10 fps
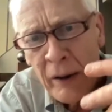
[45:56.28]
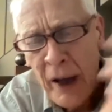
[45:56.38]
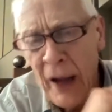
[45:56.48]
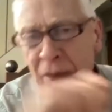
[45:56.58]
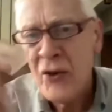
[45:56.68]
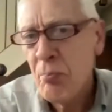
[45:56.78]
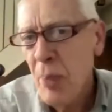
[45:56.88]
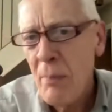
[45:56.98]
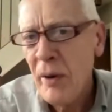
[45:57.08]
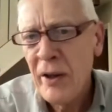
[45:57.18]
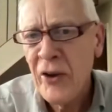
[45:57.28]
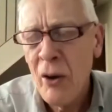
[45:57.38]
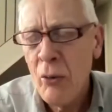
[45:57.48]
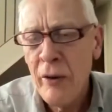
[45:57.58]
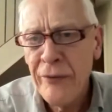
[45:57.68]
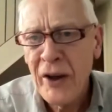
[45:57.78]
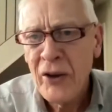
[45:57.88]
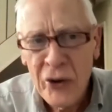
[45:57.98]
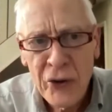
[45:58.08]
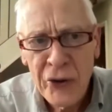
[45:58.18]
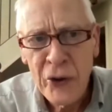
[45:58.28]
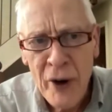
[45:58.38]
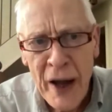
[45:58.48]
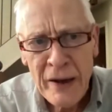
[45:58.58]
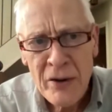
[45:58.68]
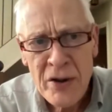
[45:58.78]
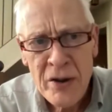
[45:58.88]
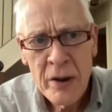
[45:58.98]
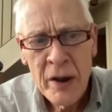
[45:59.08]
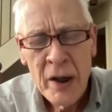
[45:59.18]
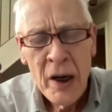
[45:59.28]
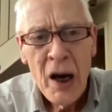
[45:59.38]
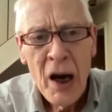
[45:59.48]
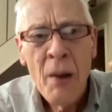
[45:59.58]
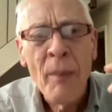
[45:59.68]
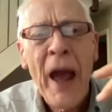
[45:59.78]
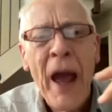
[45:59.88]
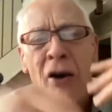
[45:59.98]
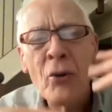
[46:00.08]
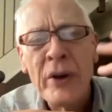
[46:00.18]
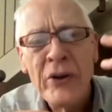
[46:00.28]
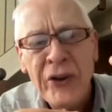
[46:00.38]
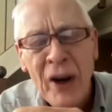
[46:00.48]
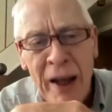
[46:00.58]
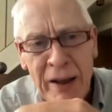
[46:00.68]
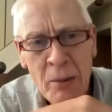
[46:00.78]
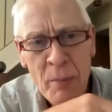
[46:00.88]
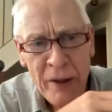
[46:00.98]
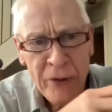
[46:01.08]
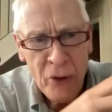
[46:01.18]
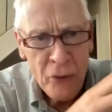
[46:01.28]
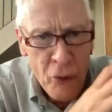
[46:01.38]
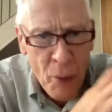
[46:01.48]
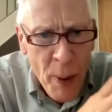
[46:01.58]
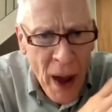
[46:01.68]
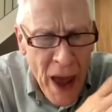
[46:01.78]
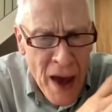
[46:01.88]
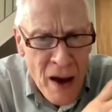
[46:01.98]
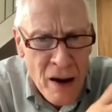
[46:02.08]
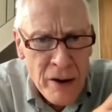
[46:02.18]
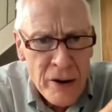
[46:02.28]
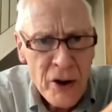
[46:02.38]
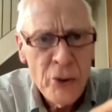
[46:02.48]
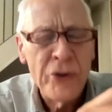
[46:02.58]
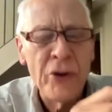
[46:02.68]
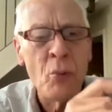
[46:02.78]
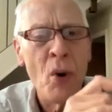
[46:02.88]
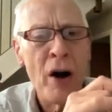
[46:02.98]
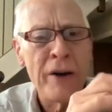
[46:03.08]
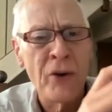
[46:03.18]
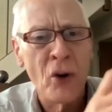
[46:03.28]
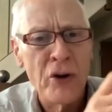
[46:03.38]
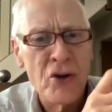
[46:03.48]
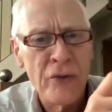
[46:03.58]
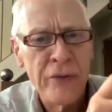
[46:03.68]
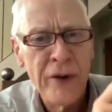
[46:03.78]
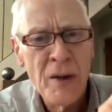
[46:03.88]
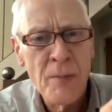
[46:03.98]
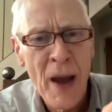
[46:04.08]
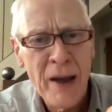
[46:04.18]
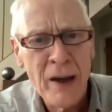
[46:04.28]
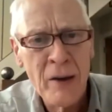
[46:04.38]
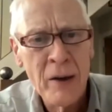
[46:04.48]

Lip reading: Can the public tell the fixers direct? How do we select the method of repair using wide knowledge and feedback?